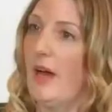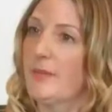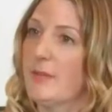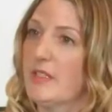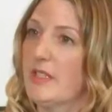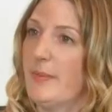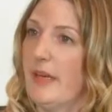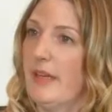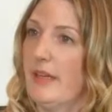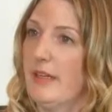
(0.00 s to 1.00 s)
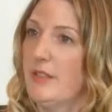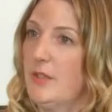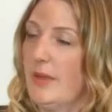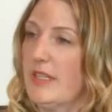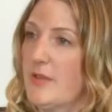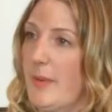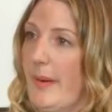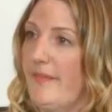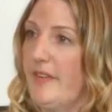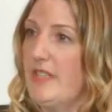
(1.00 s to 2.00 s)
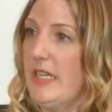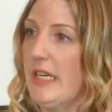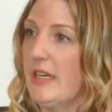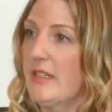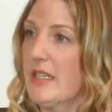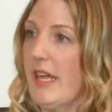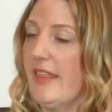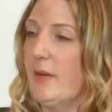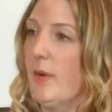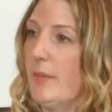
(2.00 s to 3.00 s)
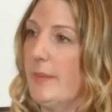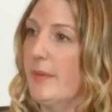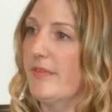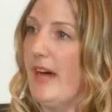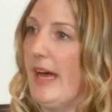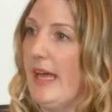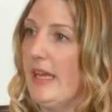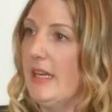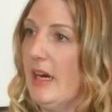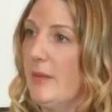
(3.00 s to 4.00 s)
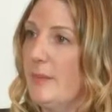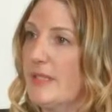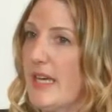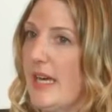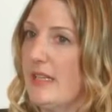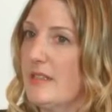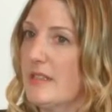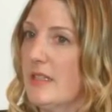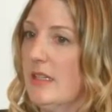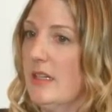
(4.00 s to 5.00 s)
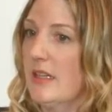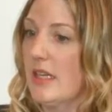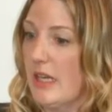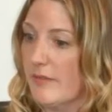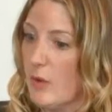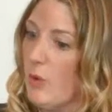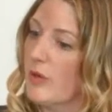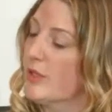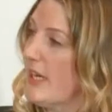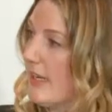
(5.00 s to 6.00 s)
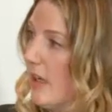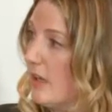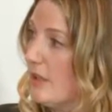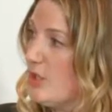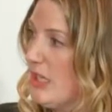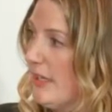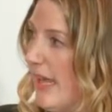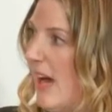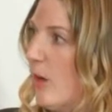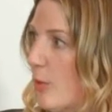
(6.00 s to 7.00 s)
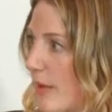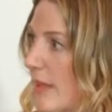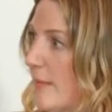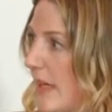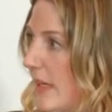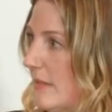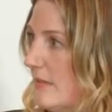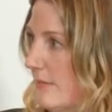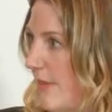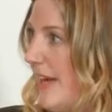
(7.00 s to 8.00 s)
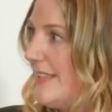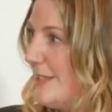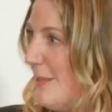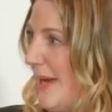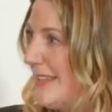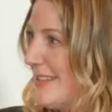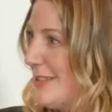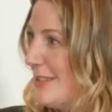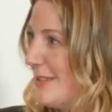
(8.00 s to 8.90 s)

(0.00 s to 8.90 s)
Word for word: we Optimost has been doing this for about 15 years, and I think what we provide, um, besides the kind of core technology and the algorithm that finds the best